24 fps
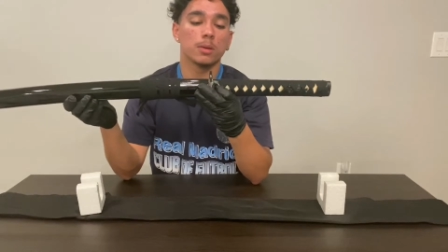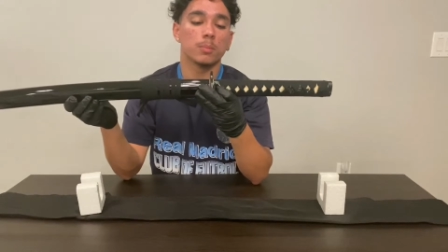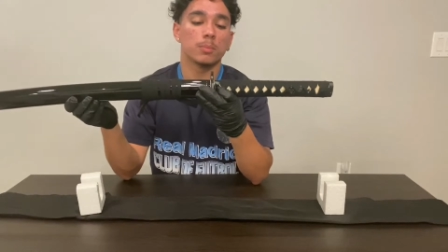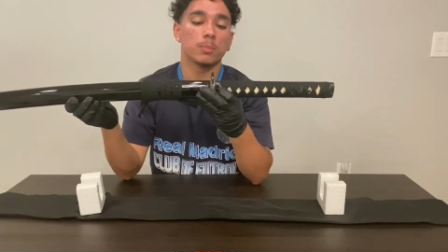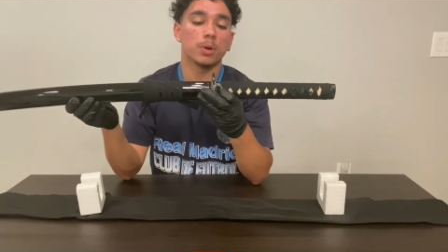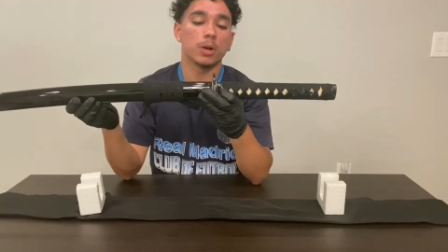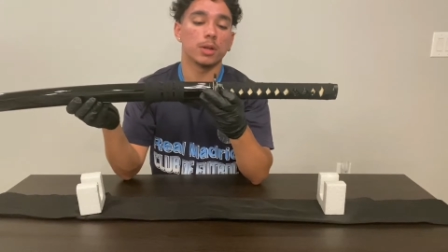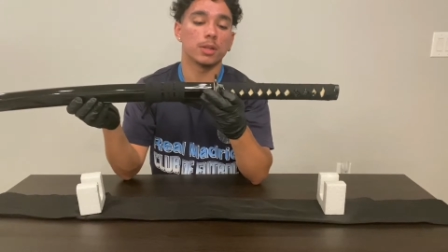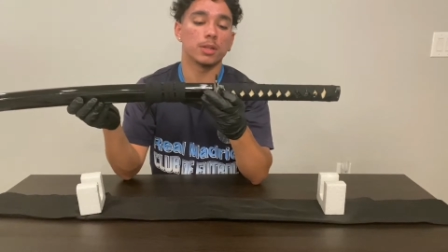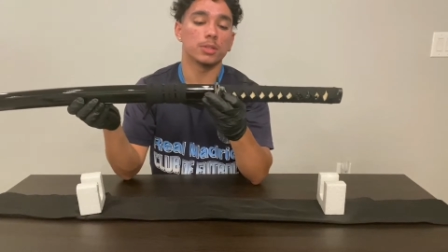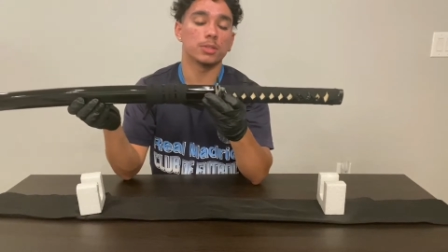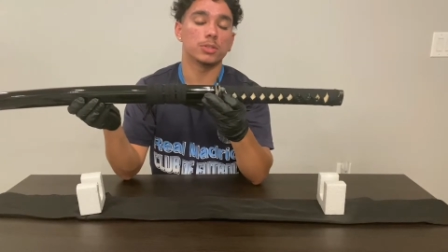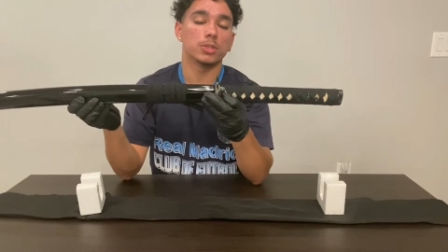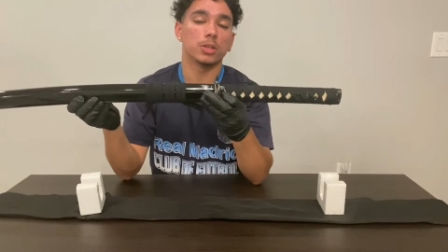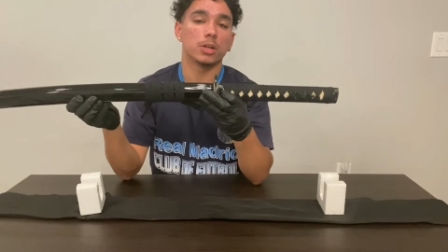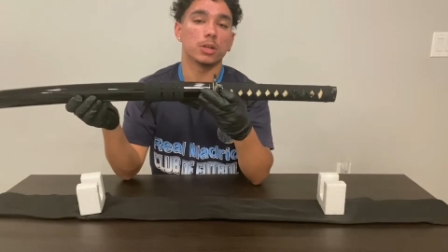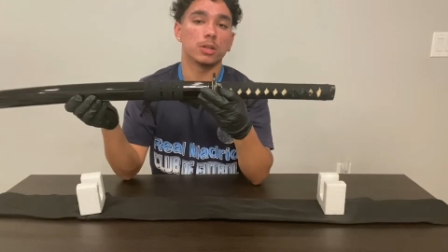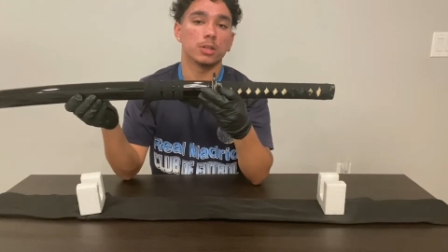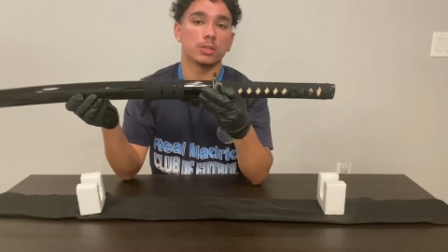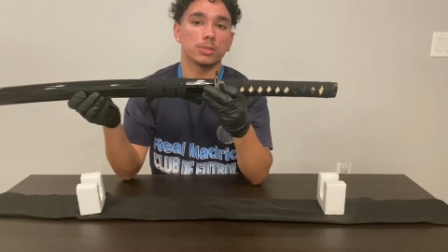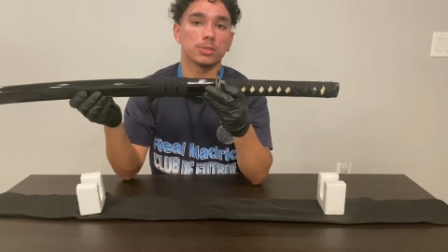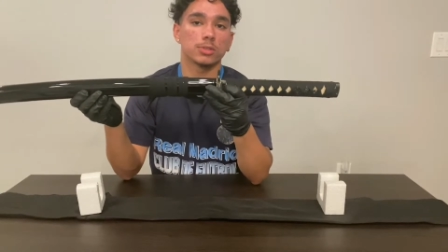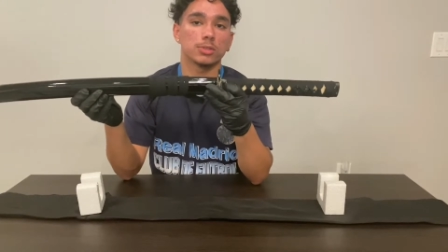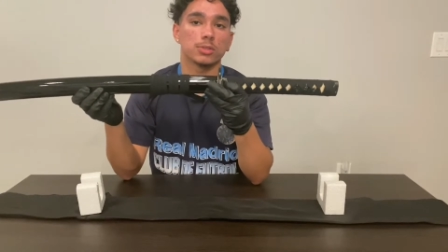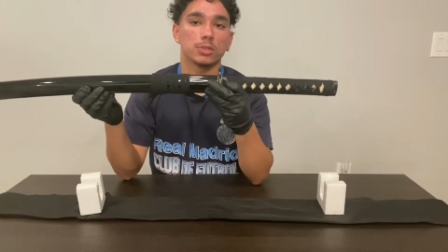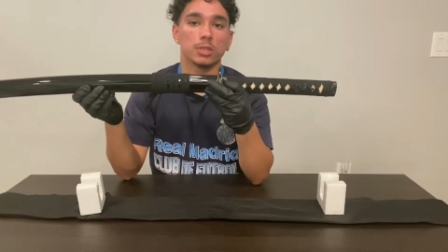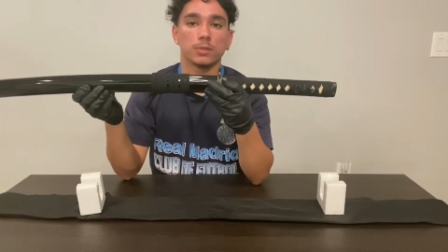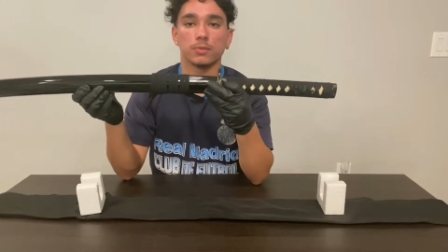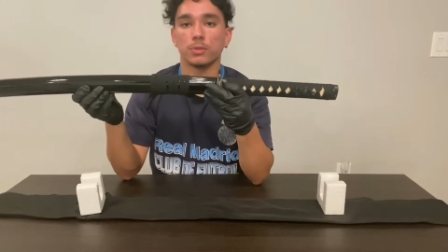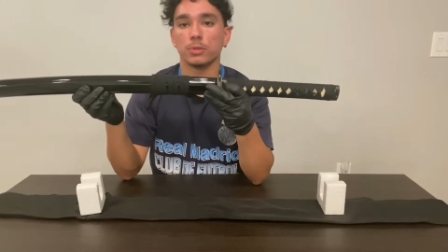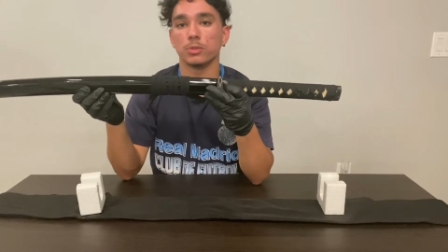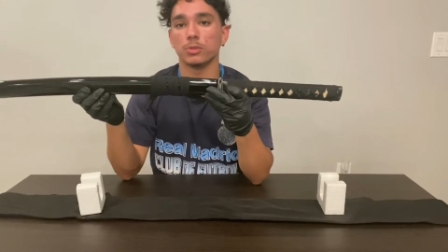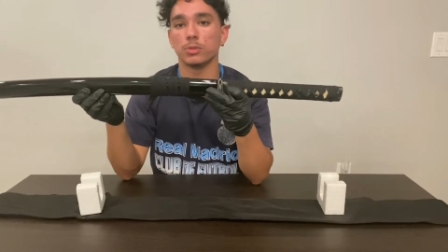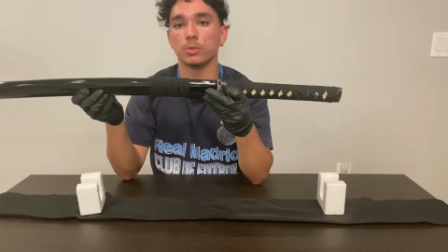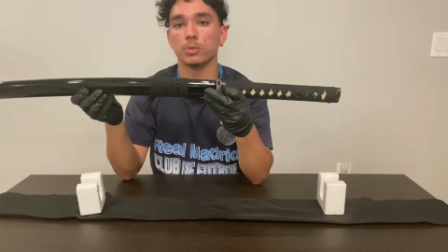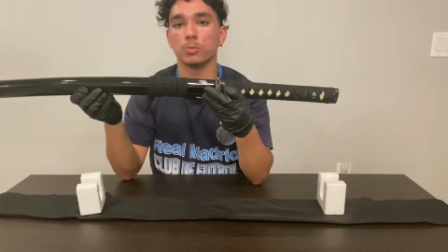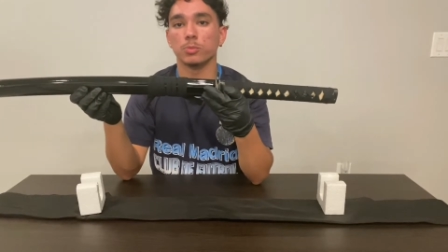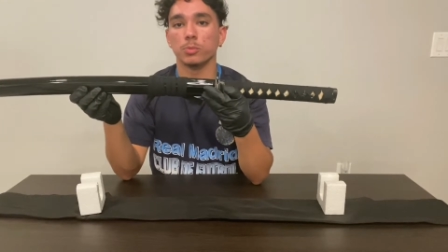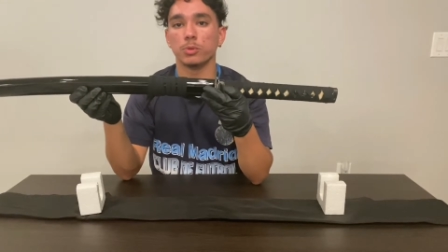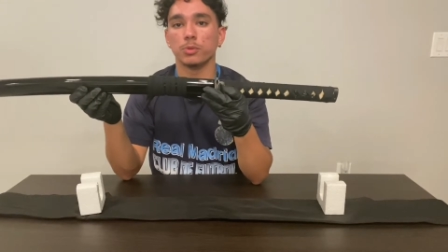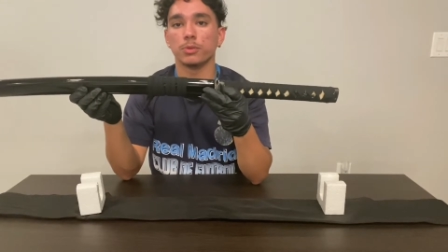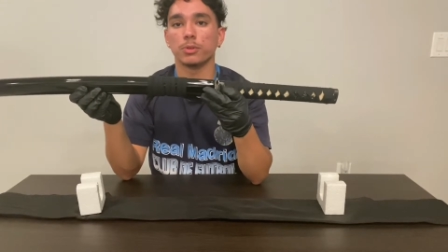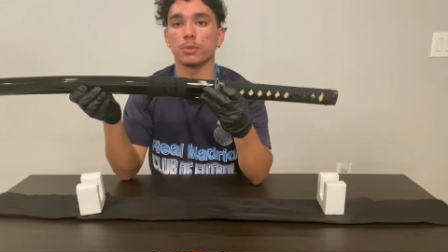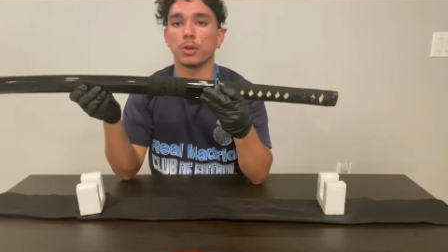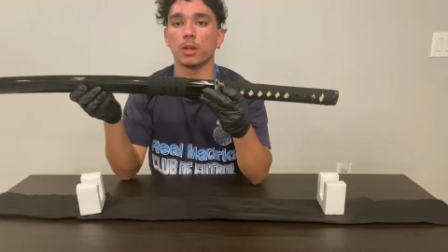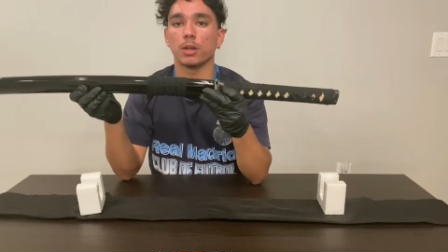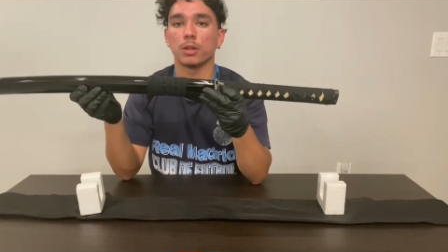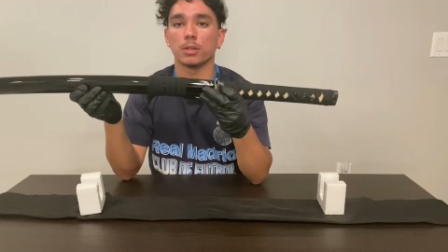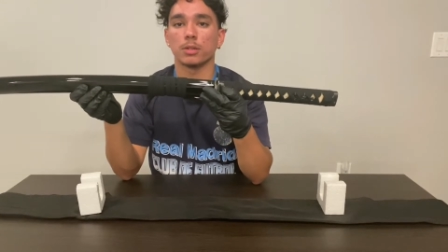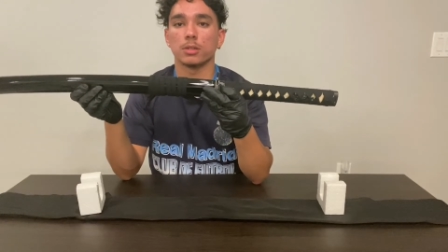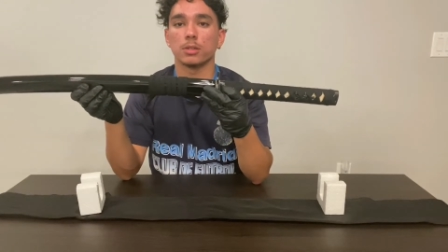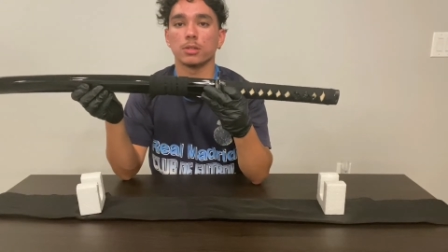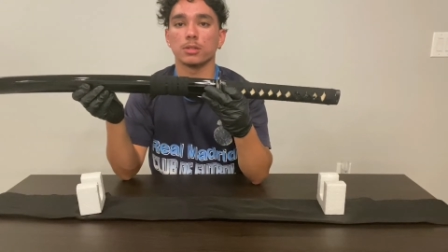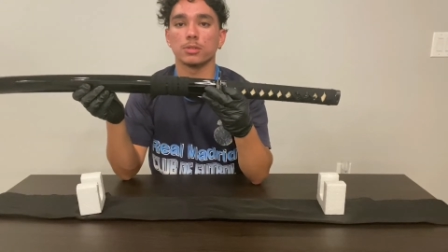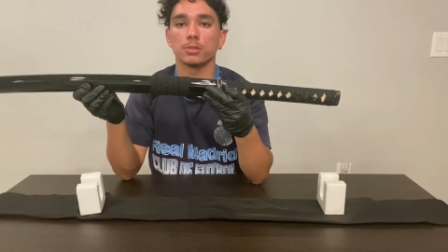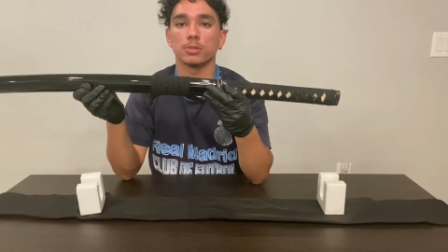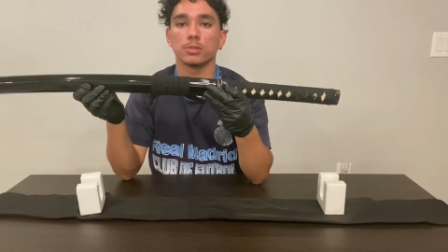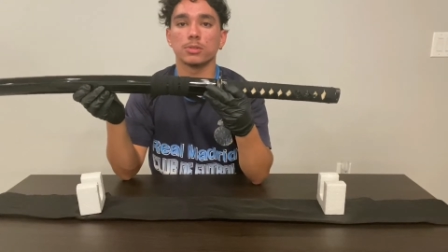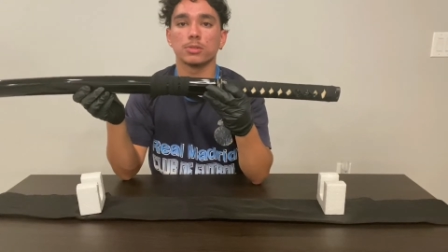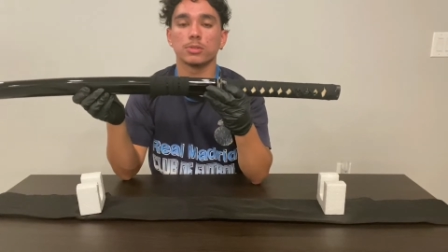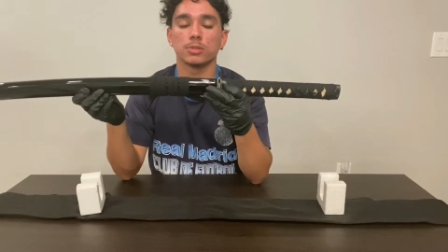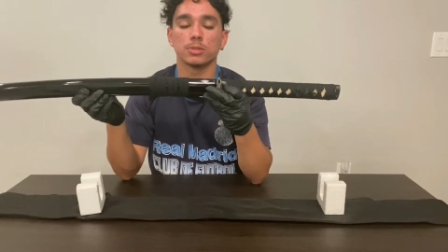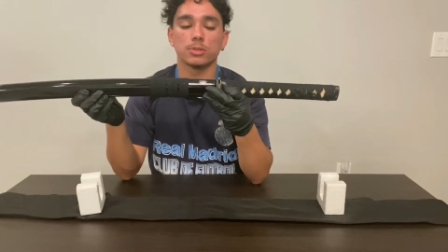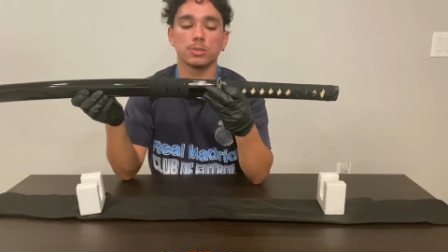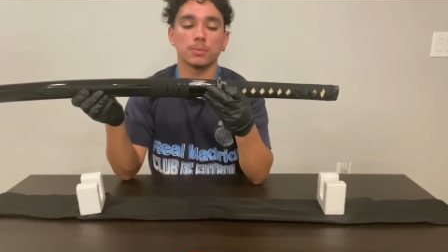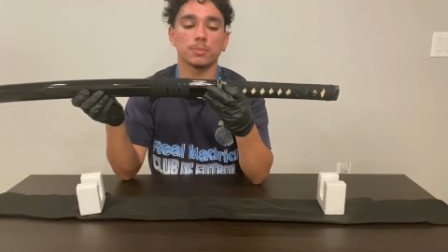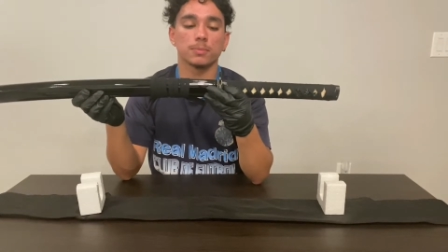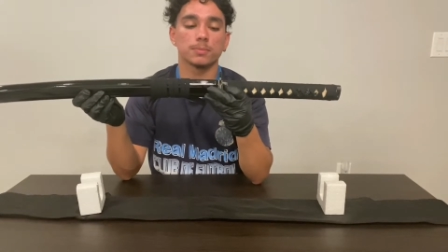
but it does, if you do move it around, it does